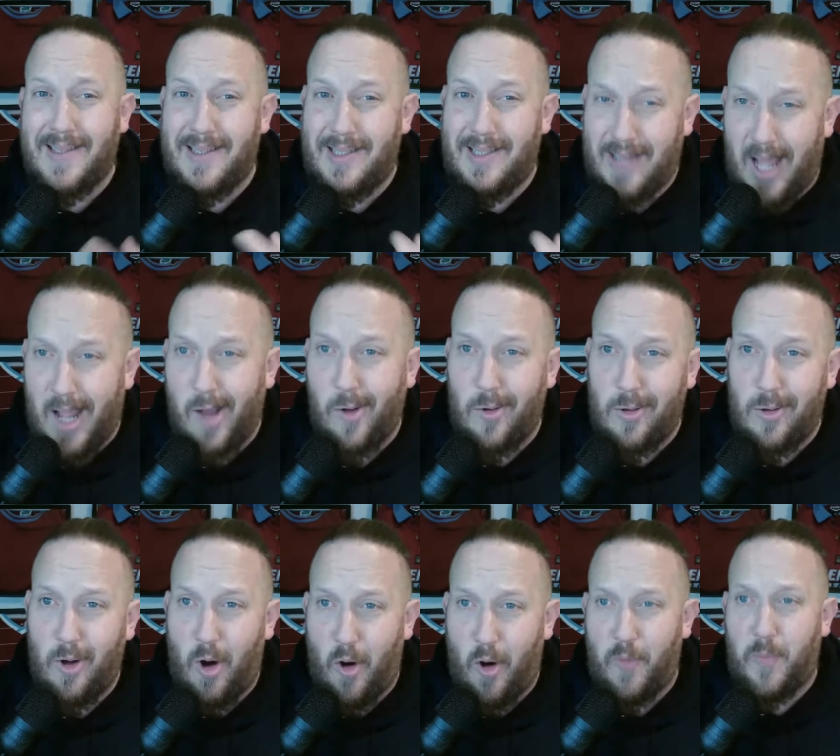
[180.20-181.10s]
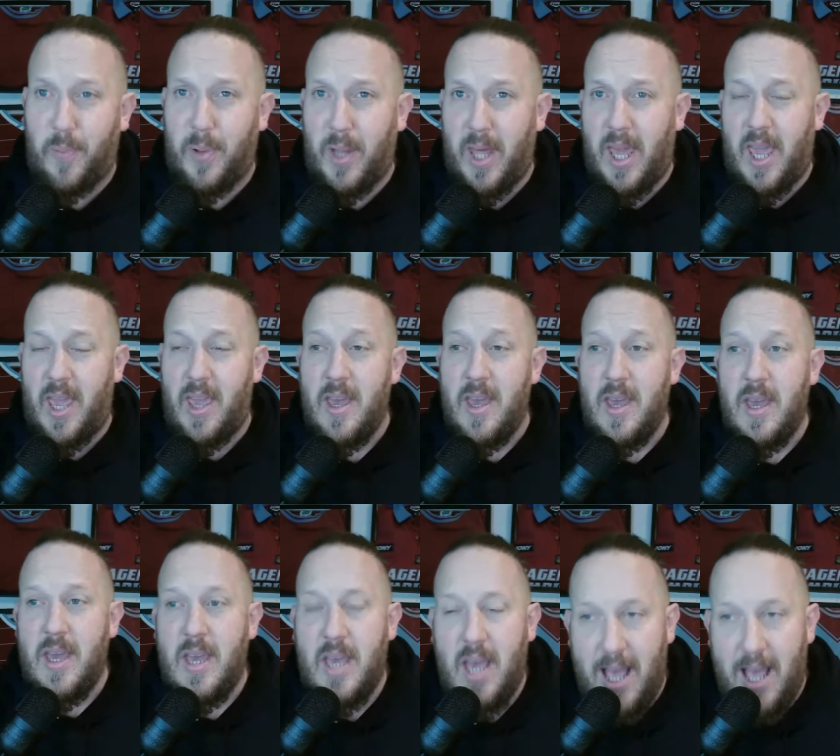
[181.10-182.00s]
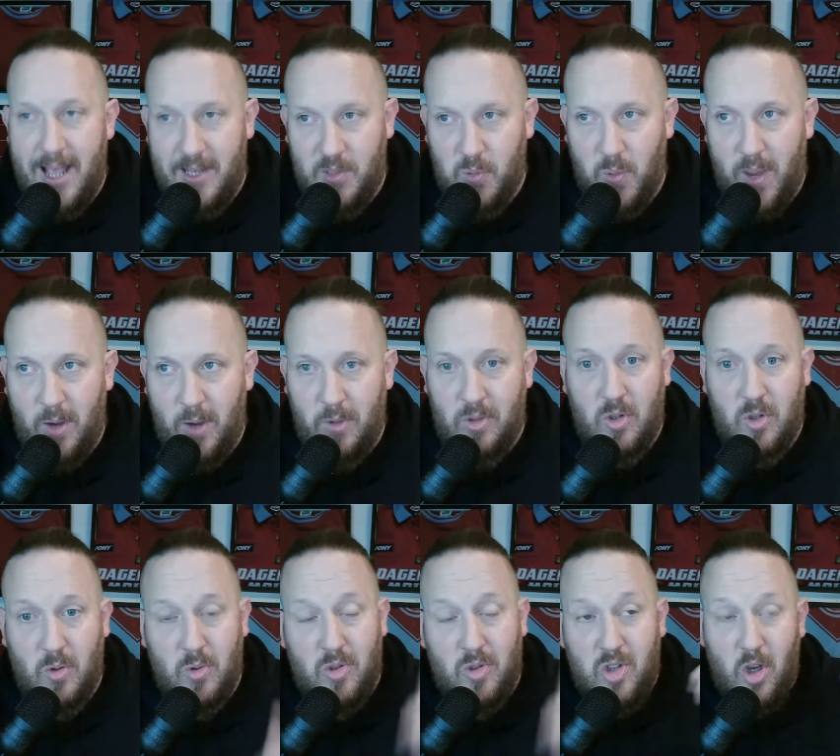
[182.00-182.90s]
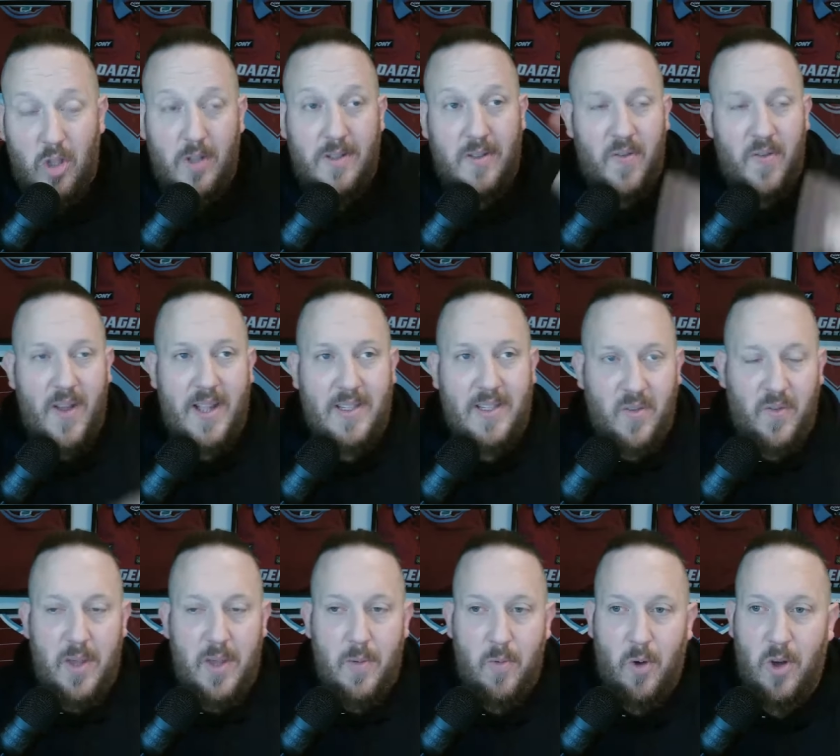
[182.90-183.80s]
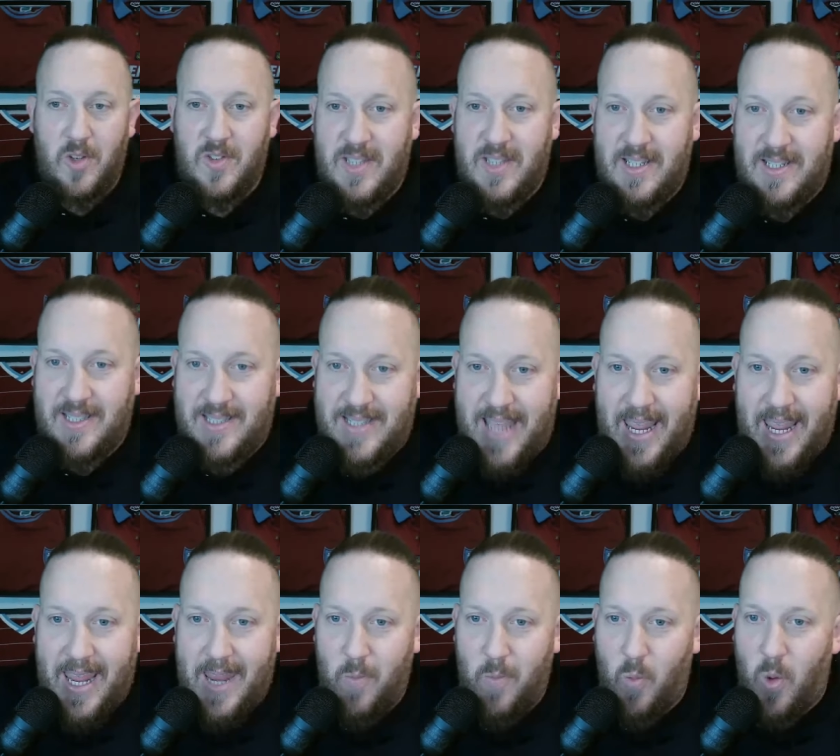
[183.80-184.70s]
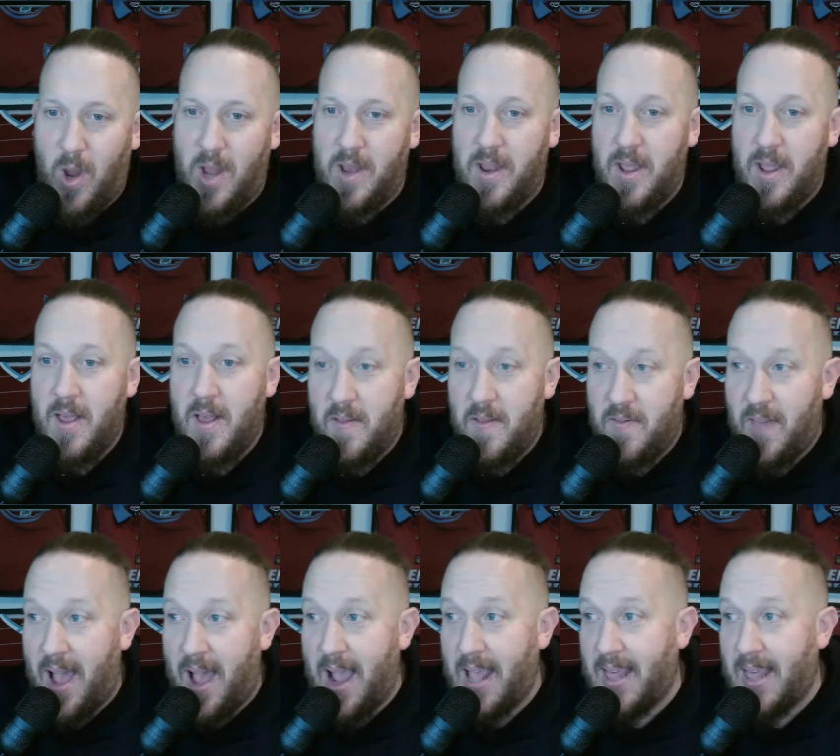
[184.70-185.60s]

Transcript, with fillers: style of play as well. So solid defensively was the second one that I